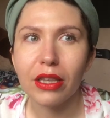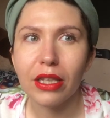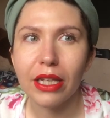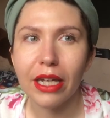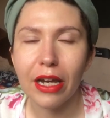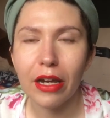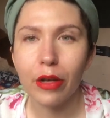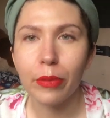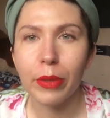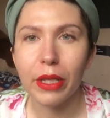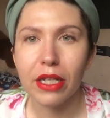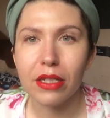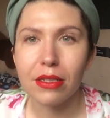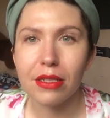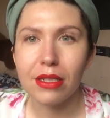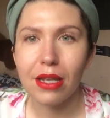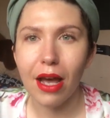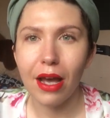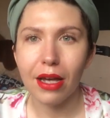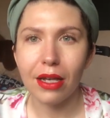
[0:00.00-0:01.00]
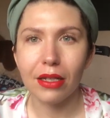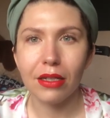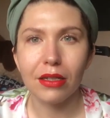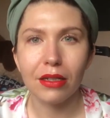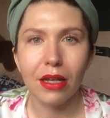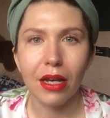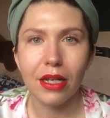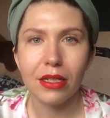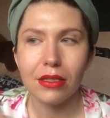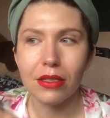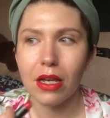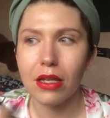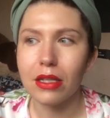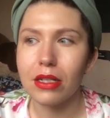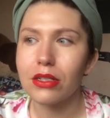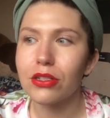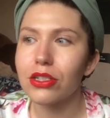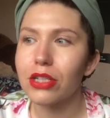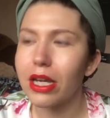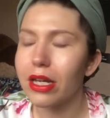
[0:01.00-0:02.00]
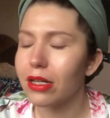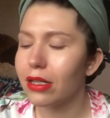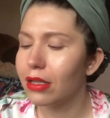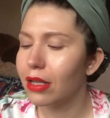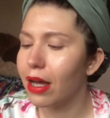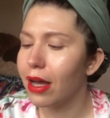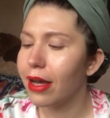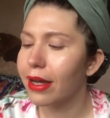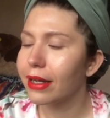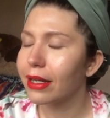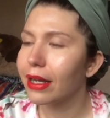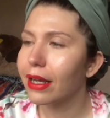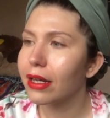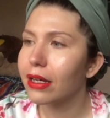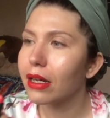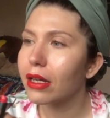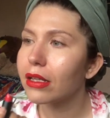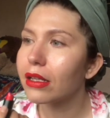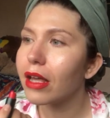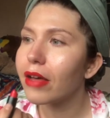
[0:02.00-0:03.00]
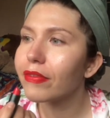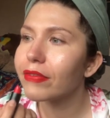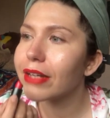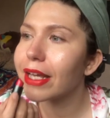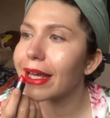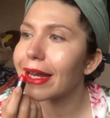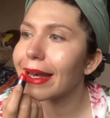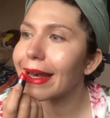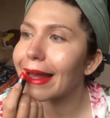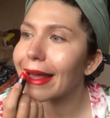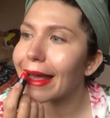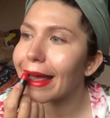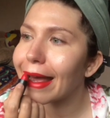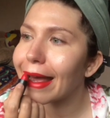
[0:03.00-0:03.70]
on the Caribbean side, I saw this shade a lot and I loved it.